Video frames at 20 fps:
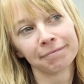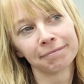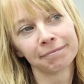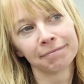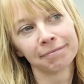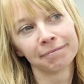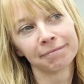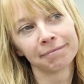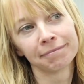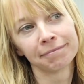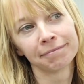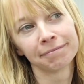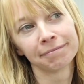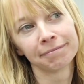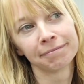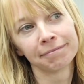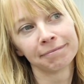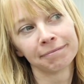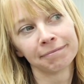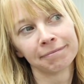
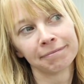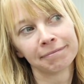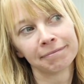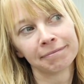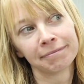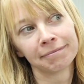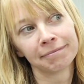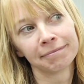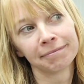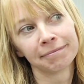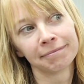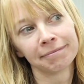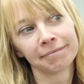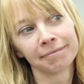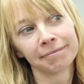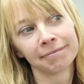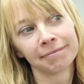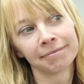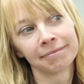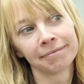
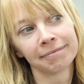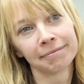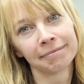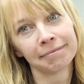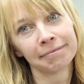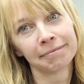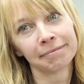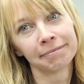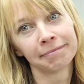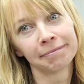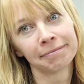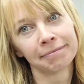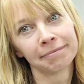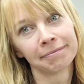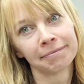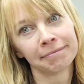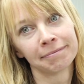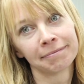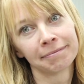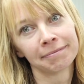
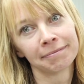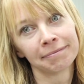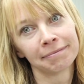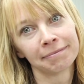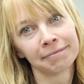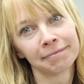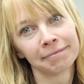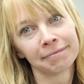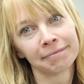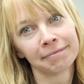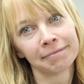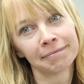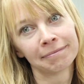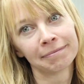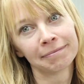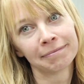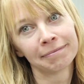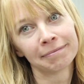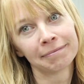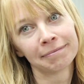
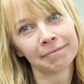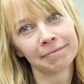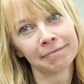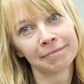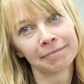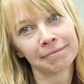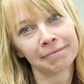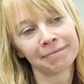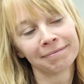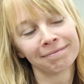The person shown says nothing.